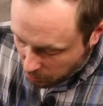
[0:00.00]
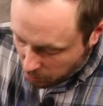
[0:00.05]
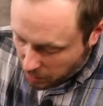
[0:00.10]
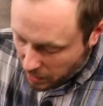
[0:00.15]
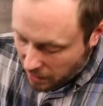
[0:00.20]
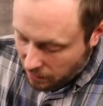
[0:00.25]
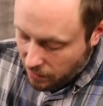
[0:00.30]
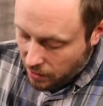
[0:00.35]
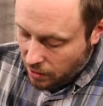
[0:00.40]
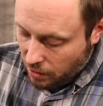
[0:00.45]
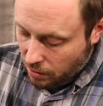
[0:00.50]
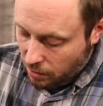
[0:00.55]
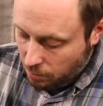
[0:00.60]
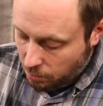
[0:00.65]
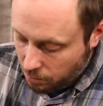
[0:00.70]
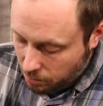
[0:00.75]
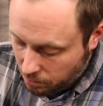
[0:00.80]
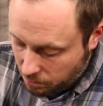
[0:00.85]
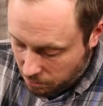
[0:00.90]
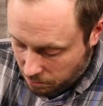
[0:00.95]
But even though
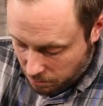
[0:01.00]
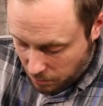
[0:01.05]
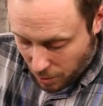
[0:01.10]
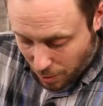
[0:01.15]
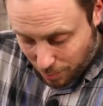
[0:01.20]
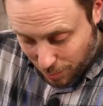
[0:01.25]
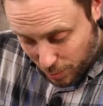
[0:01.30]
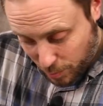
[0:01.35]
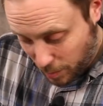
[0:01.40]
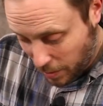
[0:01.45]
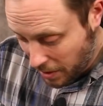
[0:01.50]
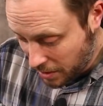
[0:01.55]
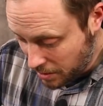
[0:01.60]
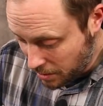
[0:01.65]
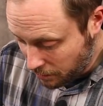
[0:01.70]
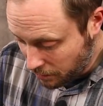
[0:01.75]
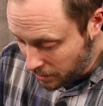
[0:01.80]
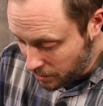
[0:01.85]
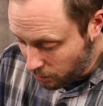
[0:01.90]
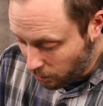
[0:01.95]
I'm almost
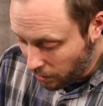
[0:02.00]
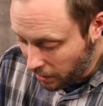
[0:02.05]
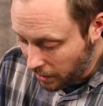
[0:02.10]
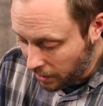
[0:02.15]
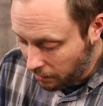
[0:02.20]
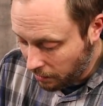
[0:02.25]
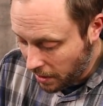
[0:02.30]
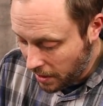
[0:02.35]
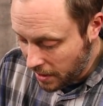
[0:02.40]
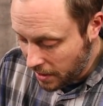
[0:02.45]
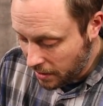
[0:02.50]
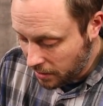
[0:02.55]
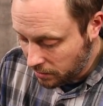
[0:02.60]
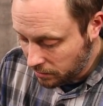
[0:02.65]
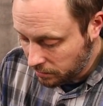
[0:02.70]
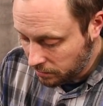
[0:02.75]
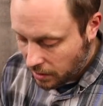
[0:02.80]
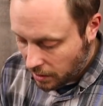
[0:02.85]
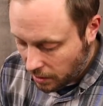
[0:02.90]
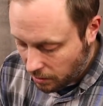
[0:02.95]
positive it's working right
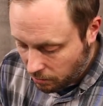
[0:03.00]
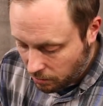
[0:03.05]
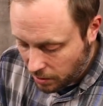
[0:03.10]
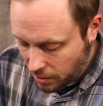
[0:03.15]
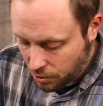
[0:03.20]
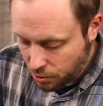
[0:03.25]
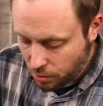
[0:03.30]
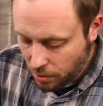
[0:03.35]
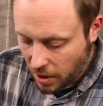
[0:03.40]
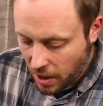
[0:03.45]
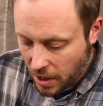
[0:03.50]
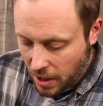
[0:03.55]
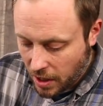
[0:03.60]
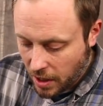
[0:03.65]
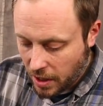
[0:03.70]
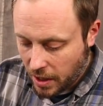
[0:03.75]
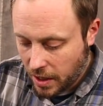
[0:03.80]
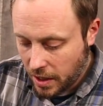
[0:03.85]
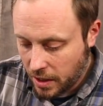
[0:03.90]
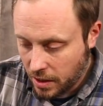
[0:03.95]
now, I want to
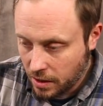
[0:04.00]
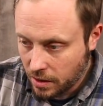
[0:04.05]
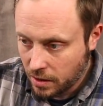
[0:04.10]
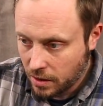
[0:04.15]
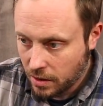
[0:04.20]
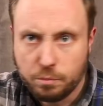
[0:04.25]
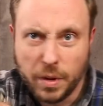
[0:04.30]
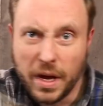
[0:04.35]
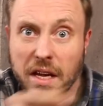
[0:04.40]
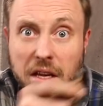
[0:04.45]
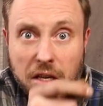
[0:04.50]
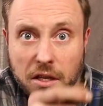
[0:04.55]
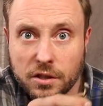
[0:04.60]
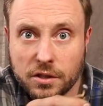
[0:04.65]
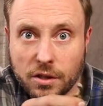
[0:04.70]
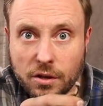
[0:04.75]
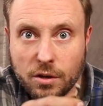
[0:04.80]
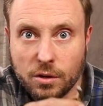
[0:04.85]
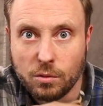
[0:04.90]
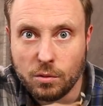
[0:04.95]
try baking
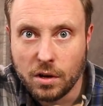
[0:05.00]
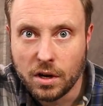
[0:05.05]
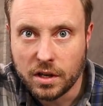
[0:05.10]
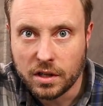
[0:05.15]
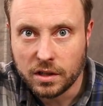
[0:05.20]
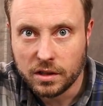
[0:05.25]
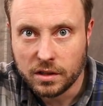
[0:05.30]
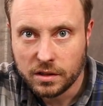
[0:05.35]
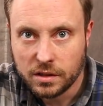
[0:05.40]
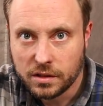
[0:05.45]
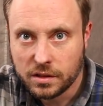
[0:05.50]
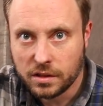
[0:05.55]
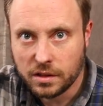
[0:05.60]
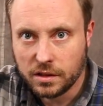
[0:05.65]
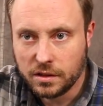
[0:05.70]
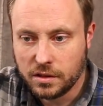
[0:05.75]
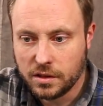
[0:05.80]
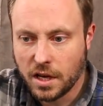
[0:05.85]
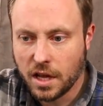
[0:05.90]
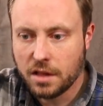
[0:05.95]
soda water. It's
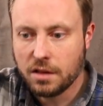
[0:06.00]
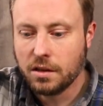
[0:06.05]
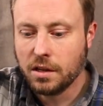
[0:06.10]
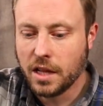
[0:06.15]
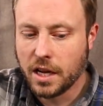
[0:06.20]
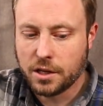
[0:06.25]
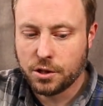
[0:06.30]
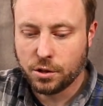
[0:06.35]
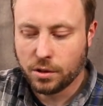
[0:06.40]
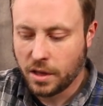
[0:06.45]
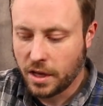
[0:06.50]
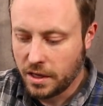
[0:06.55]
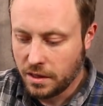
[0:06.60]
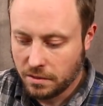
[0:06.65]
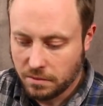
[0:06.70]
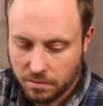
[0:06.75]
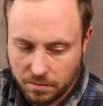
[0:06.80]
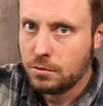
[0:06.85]
another electrolyte.